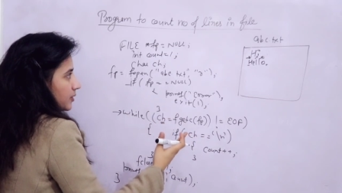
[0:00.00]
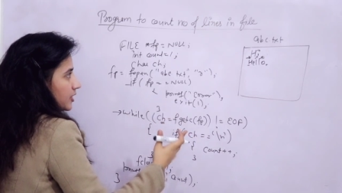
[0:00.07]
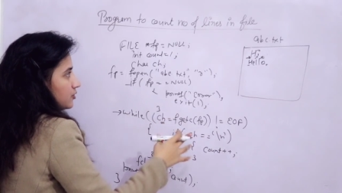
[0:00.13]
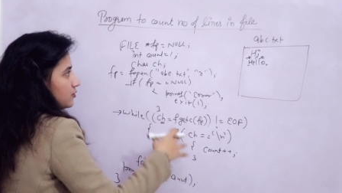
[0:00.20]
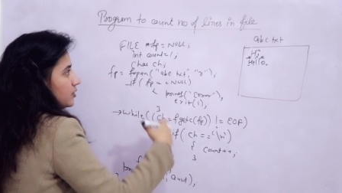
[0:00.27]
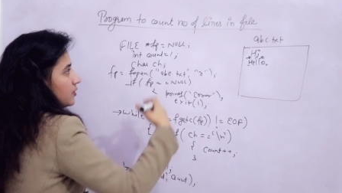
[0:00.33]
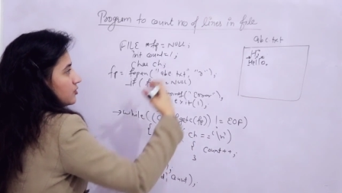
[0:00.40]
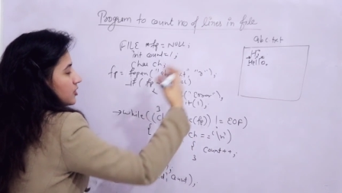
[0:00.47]

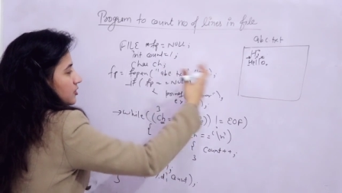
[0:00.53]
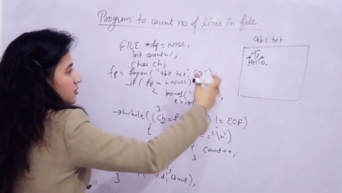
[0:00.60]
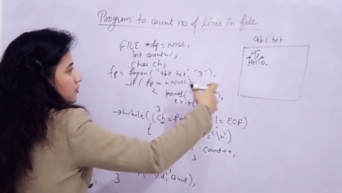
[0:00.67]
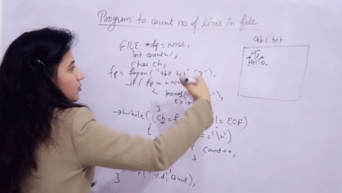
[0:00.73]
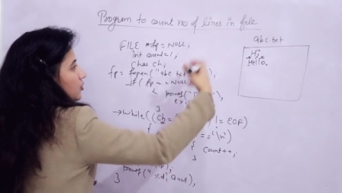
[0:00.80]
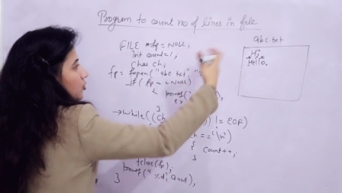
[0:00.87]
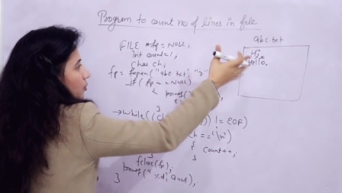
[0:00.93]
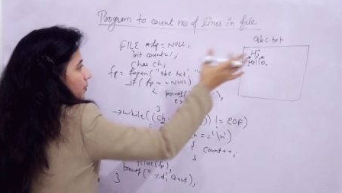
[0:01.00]
because we have
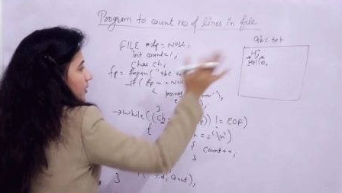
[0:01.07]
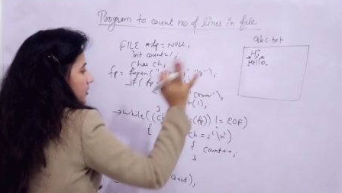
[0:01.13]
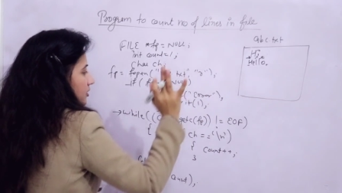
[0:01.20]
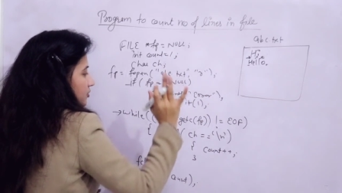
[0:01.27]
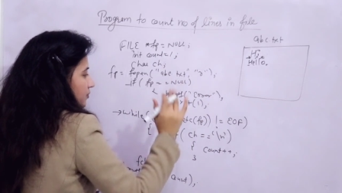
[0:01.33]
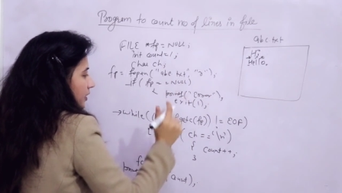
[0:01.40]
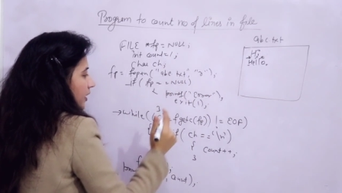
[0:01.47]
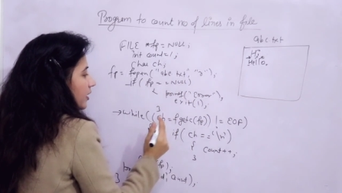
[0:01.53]
successfully opened
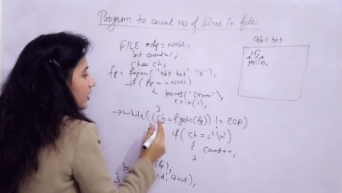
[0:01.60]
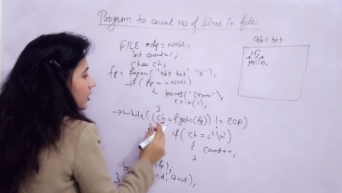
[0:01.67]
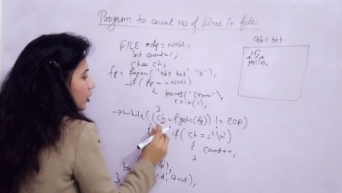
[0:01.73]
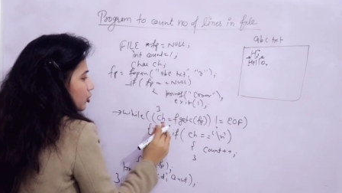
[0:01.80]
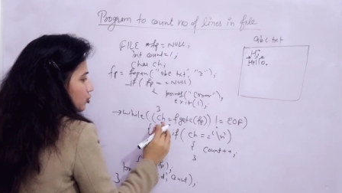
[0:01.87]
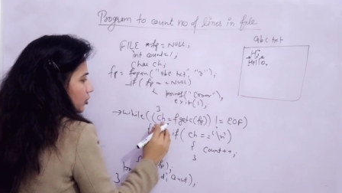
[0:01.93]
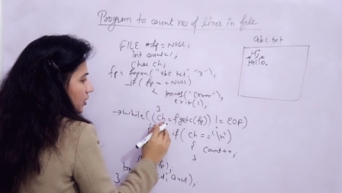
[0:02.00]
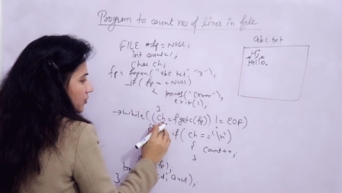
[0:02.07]
this file.
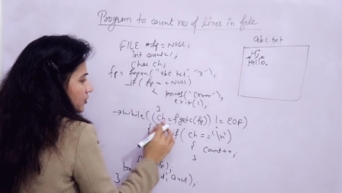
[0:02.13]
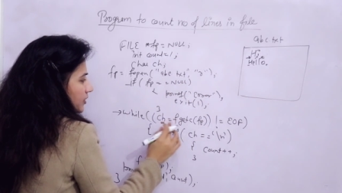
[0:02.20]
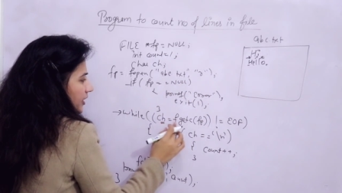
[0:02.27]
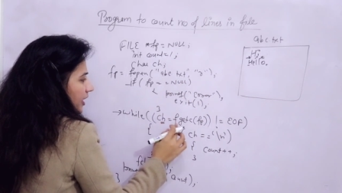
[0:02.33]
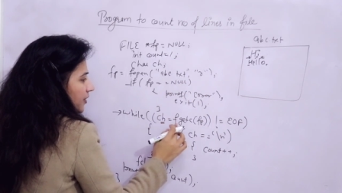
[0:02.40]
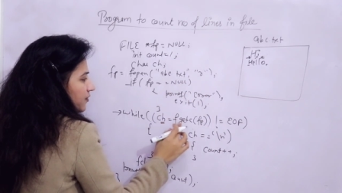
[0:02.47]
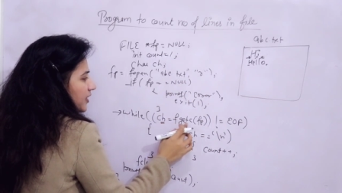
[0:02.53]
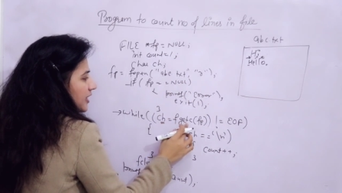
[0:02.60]
So now
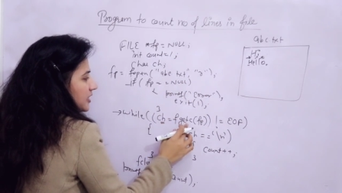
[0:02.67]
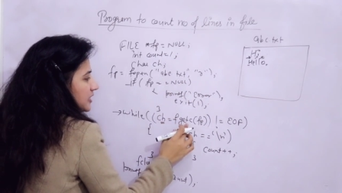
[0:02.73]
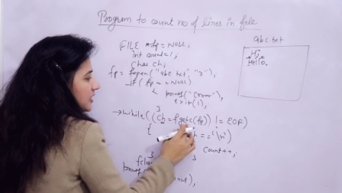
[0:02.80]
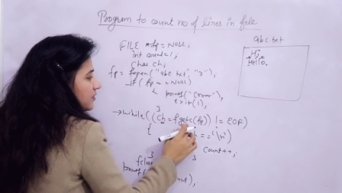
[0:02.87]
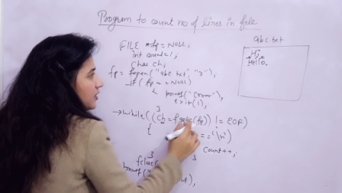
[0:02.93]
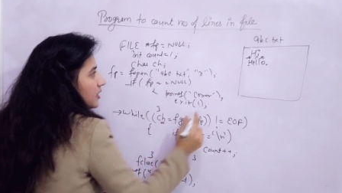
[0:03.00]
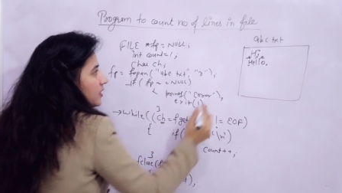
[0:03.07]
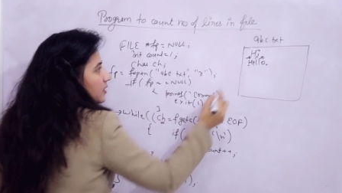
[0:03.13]

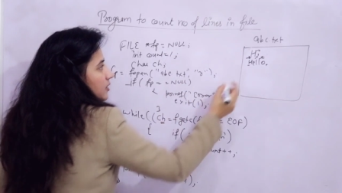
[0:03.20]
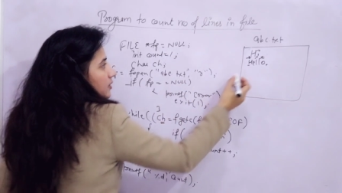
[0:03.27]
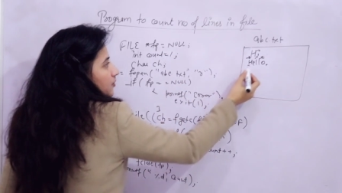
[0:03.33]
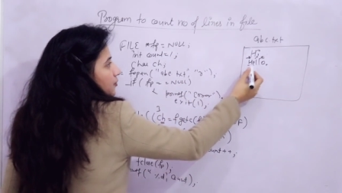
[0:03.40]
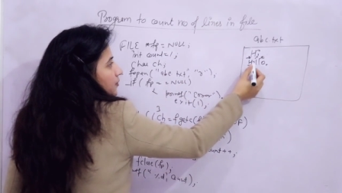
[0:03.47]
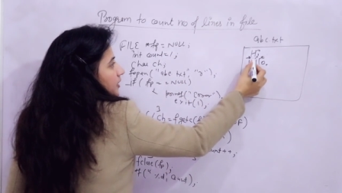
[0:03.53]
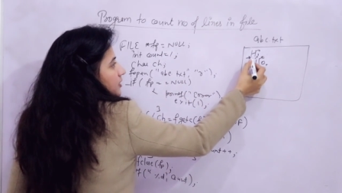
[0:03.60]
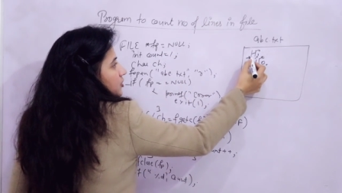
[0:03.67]
fgetc
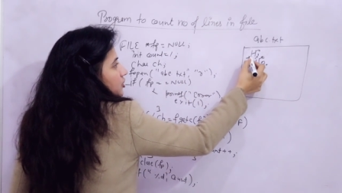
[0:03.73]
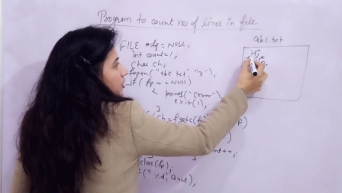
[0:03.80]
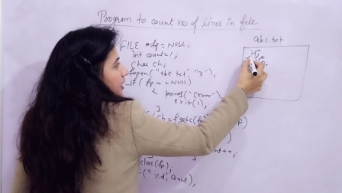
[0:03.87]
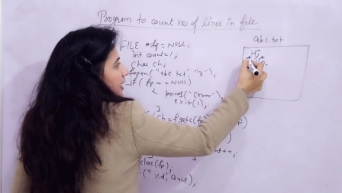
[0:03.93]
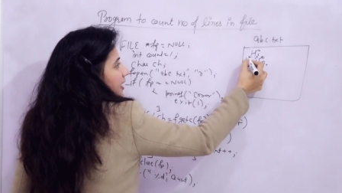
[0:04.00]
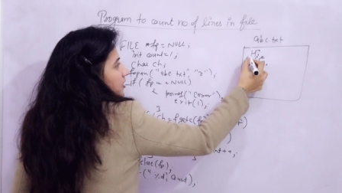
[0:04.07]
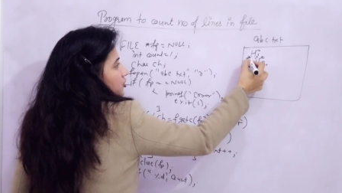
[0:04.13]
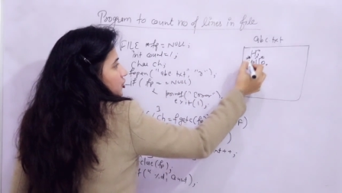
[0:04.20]
will fetch
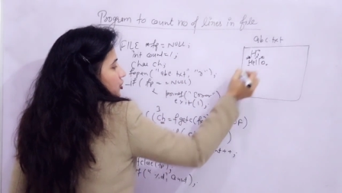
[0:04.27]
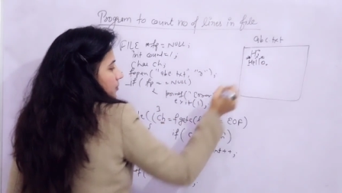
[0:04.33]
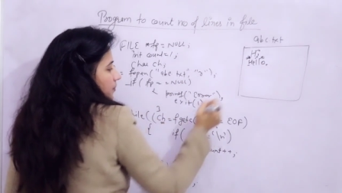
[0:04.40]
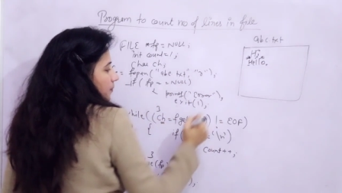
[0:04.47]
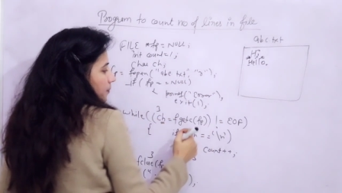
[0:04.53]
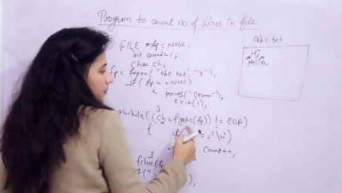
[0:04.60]
h.